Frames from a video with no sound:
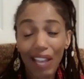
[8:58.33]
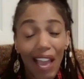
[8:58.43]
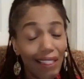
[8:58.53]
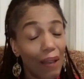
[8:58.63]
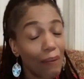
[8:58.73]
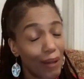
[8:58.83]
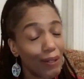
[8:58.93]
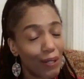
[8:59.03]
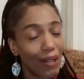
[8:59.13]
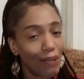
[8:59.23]
And they
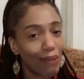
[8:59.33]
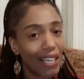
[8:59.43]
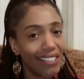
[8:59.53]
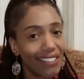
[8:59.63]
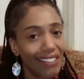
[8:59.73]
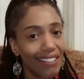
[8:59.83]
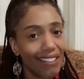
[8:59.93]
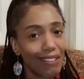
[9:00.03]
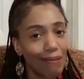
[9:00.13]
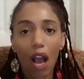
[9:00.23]
will, trust me.
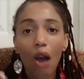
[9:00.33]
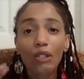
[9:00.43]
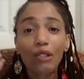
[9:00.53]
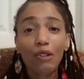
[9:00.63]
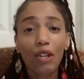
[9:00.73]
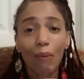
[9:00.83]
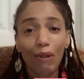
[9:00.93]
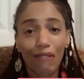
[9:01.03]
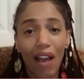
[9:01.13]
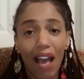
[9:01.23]
Also,
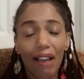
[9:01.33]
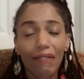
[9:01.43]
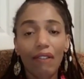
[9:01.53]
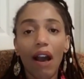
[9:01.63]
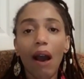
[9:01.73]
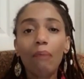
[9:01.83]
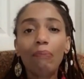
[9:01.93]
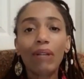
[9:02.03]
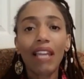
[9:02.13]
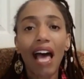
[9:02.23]
number five,
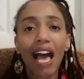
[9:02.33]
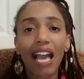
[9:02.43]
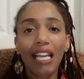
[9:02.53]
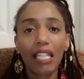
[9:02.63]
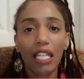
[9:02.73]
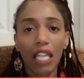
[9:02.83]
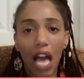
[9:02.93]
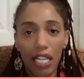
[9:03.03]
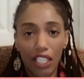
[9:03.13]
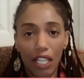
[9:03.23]
apply
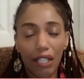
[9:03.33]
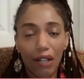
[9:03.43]
logic.